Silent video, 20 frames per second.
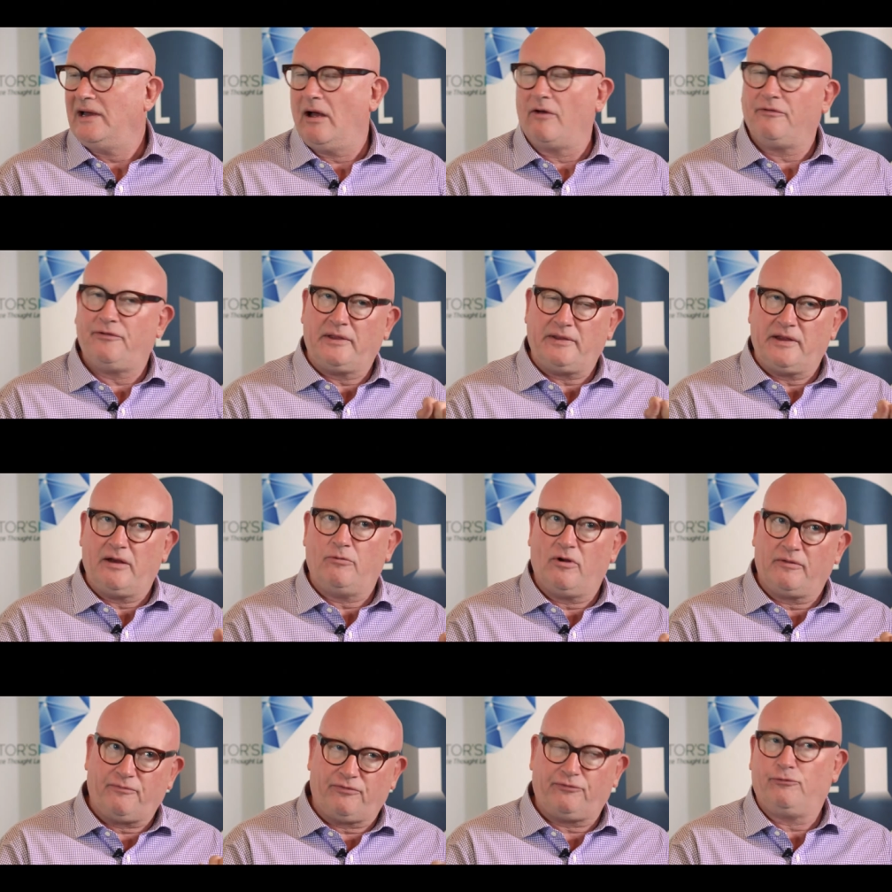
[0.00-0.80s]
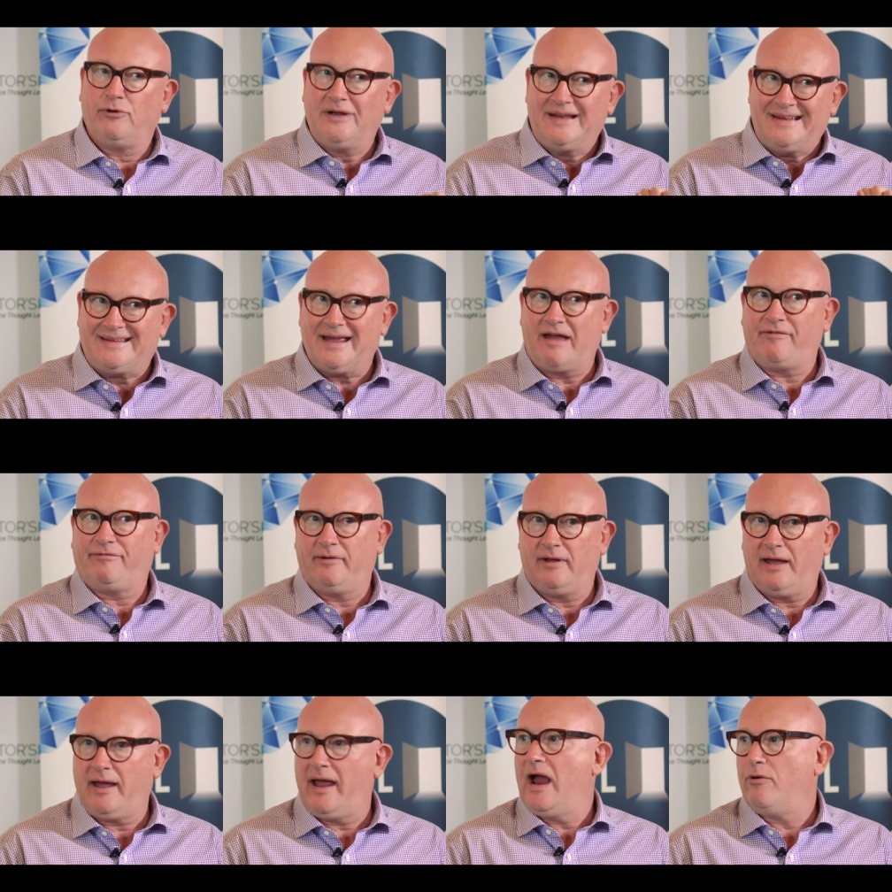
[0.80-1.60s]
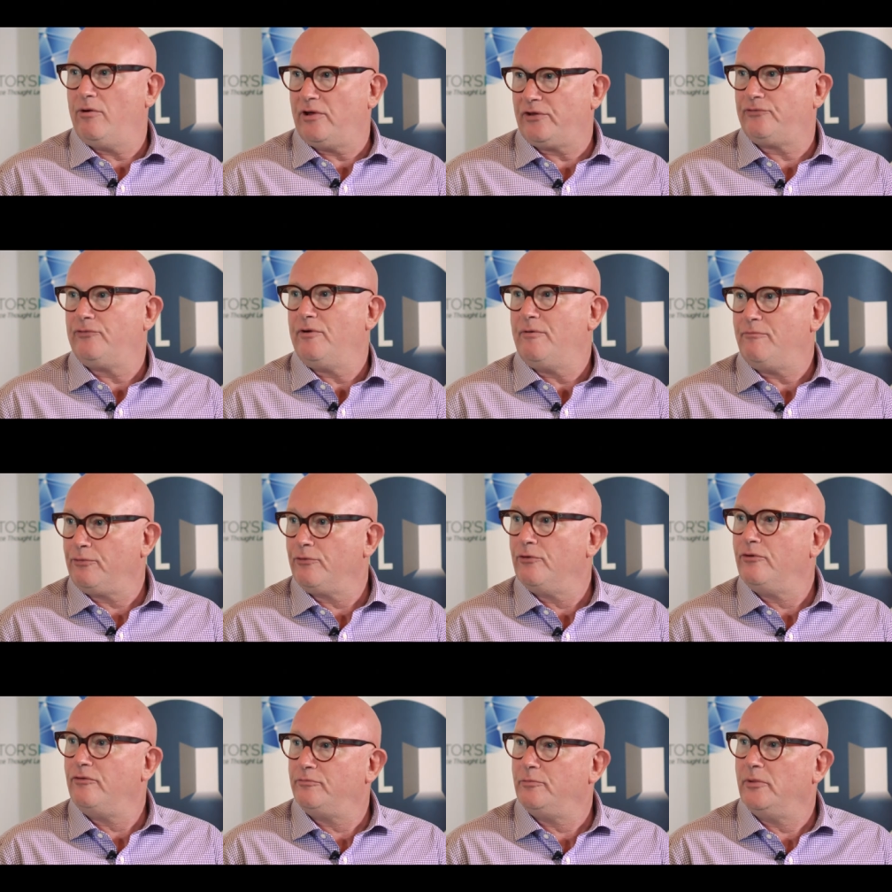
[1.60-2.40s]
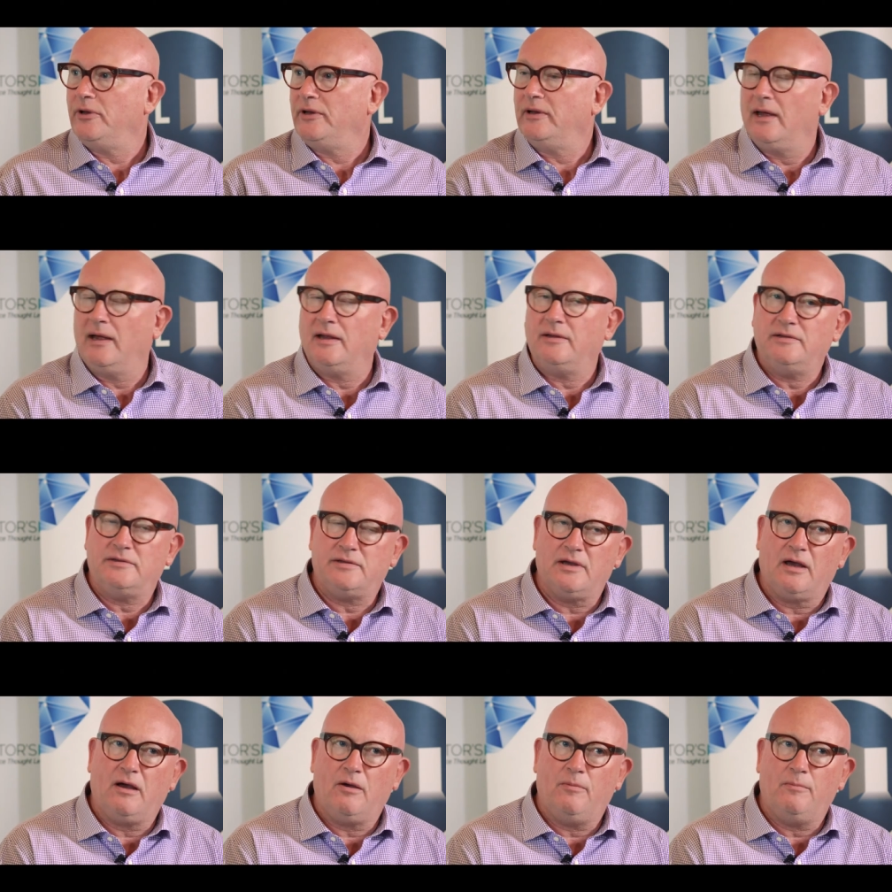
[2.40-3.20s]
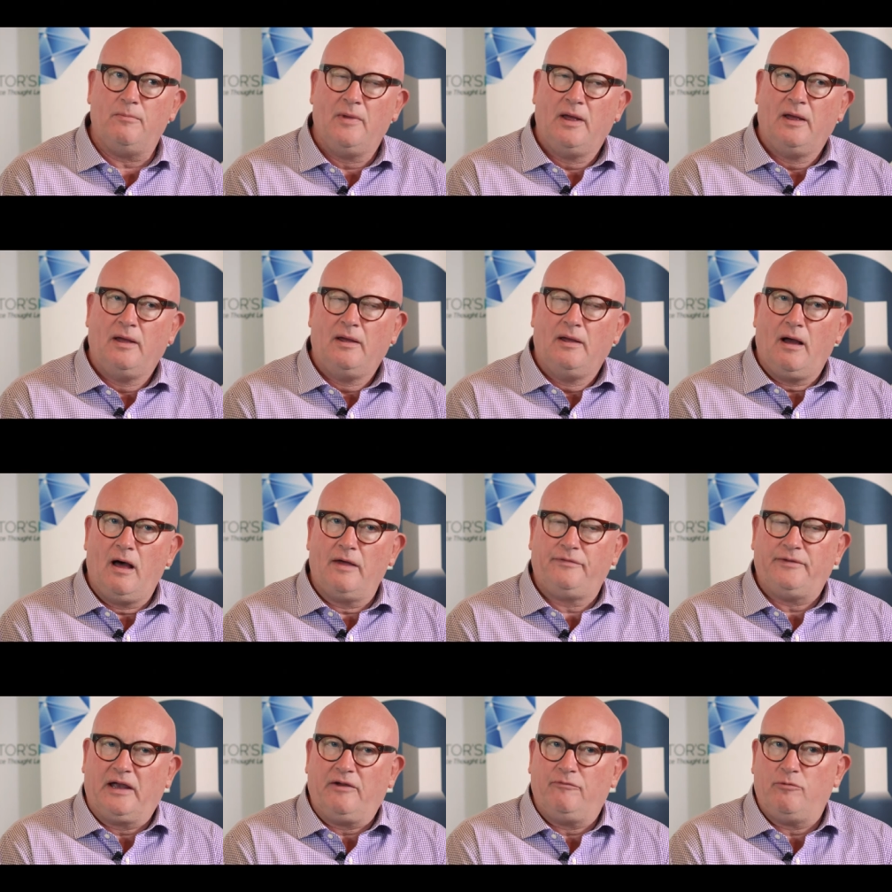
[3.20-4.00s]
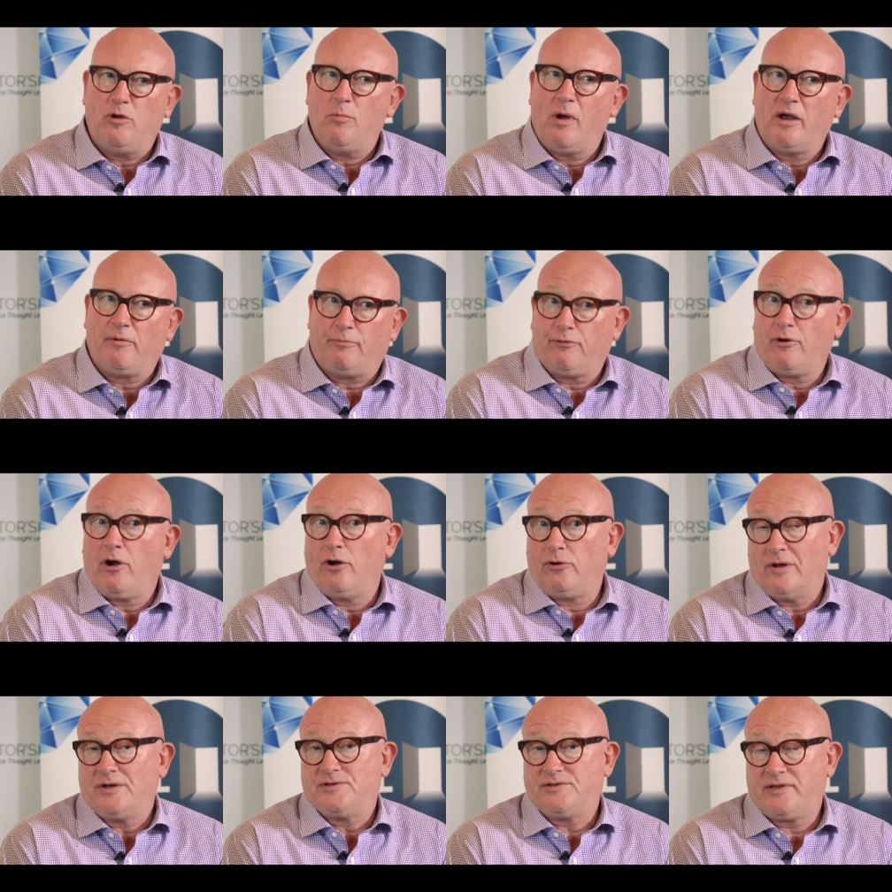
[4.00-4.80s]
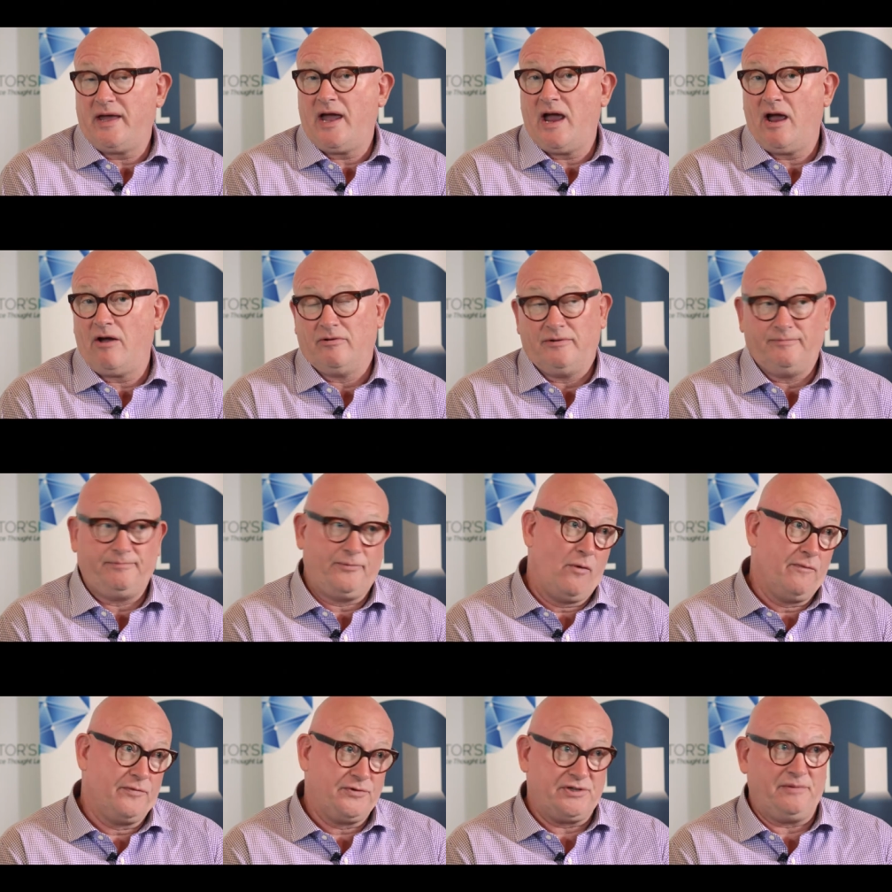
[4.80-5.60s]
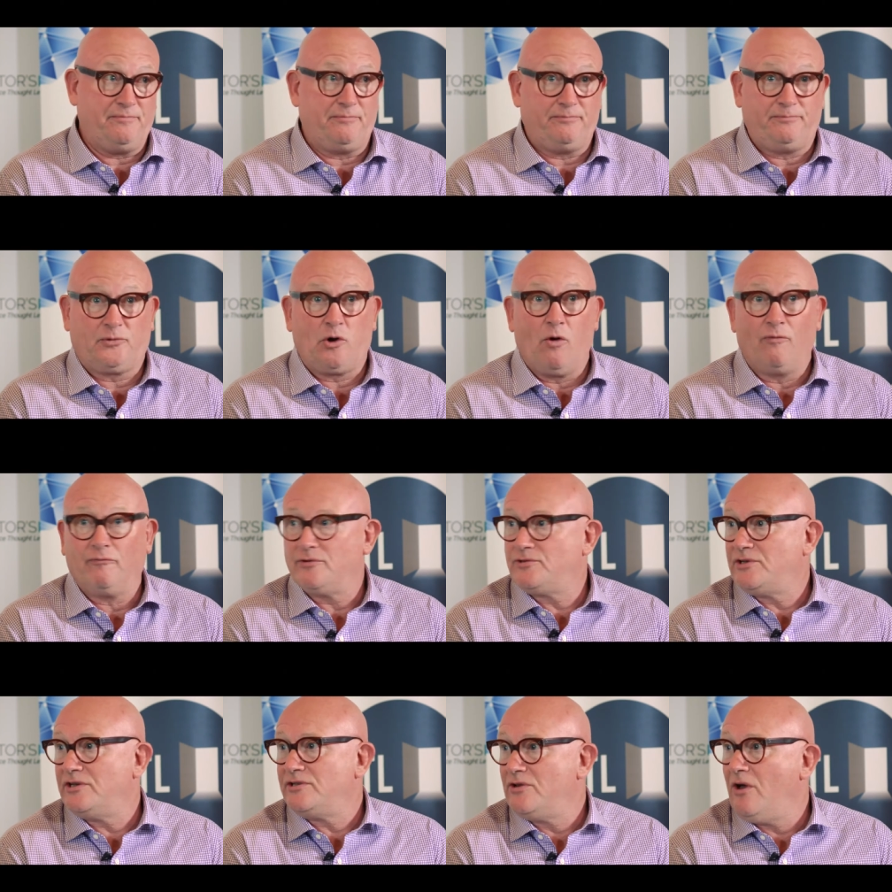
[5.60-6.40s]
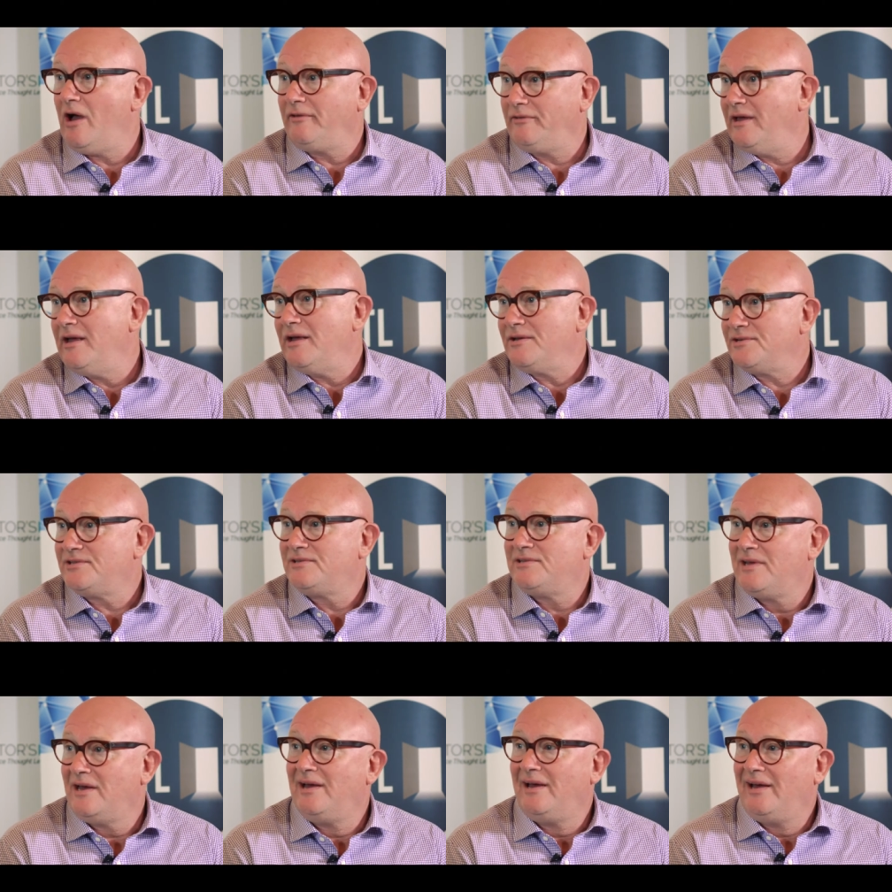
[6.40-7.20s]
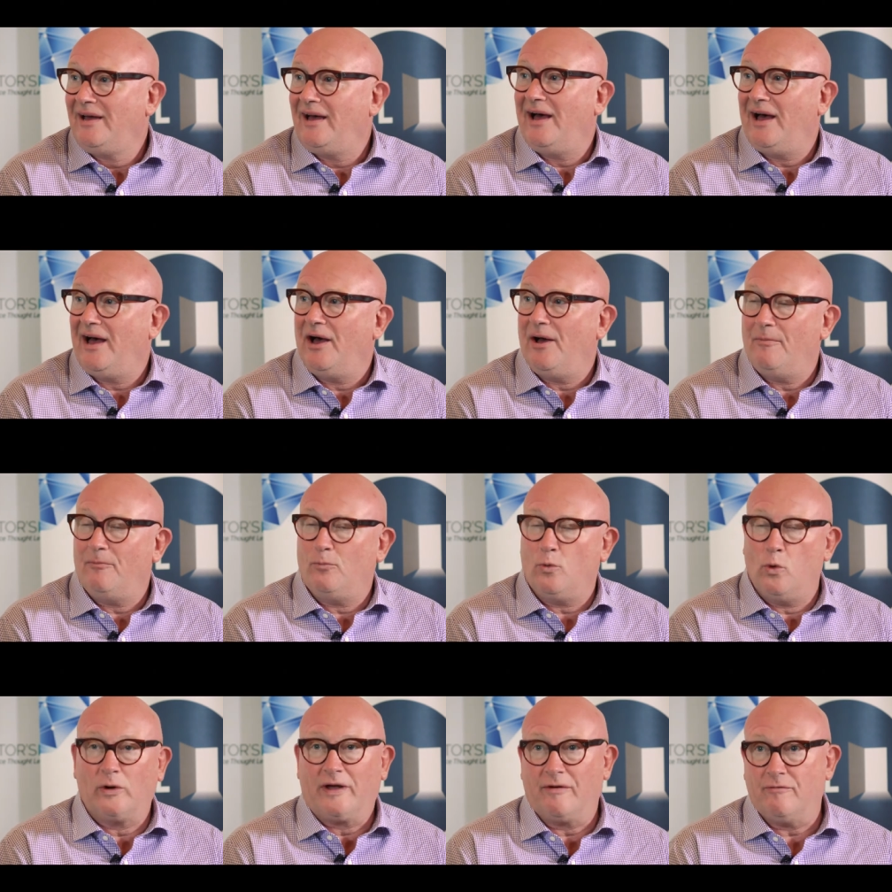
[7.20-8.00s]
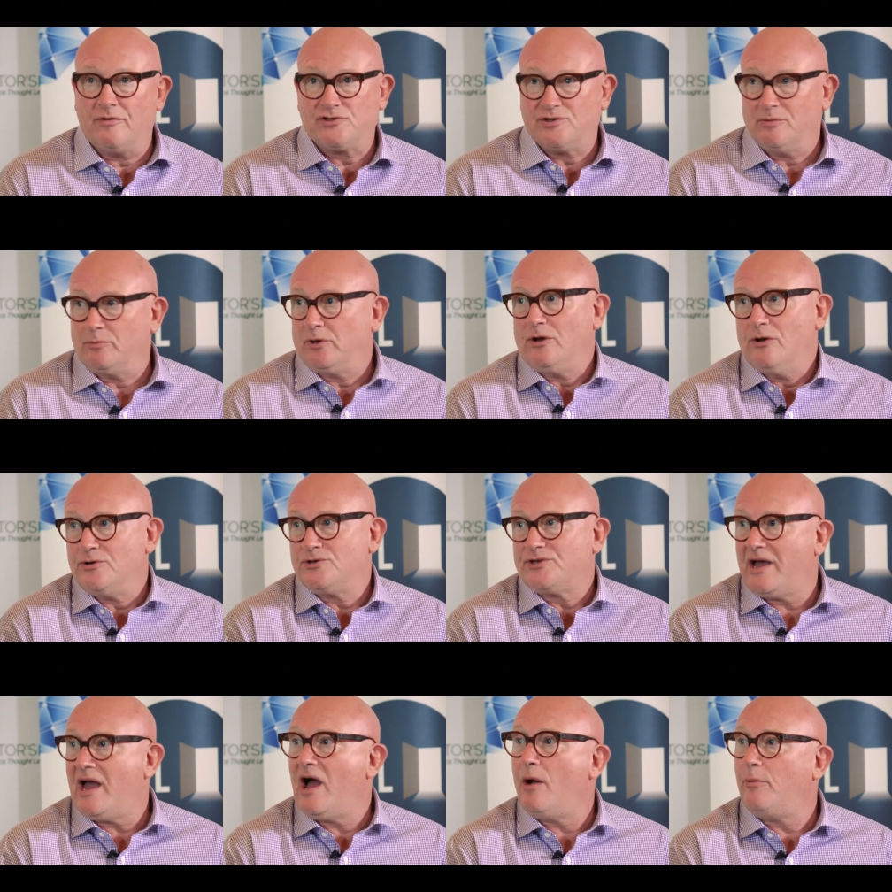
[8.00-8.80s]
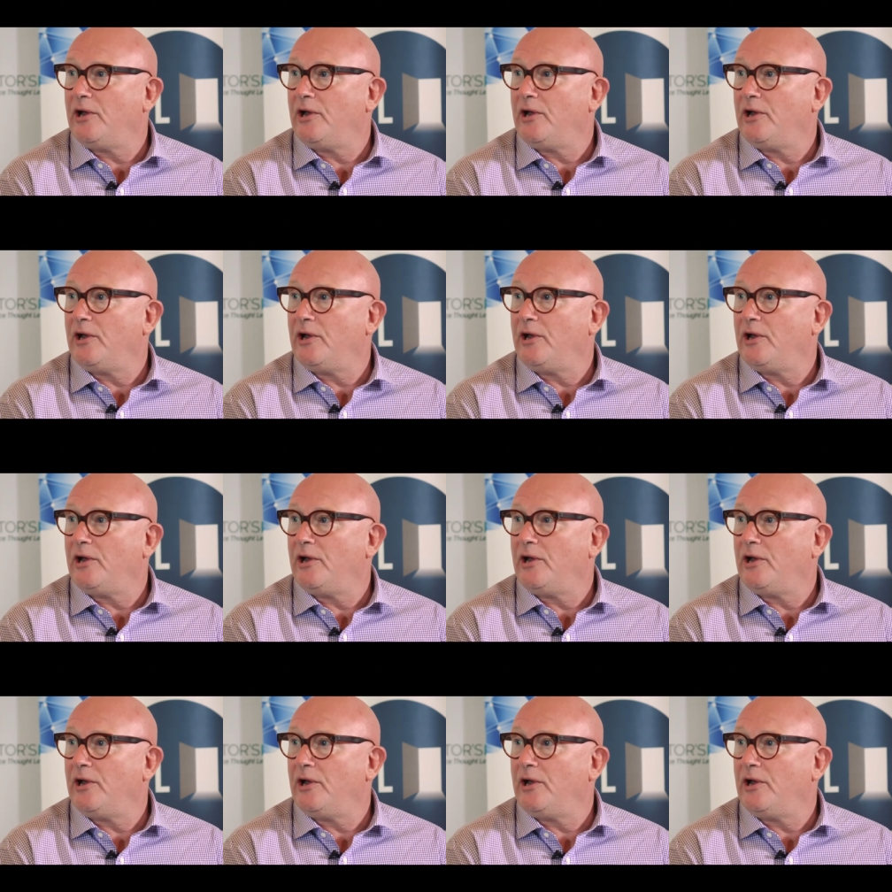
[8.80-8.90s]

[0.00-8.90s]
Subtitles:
I think there are three definite areas for improvement. And I think if we make progress there, and obviously conferences like this will give us some clues to how we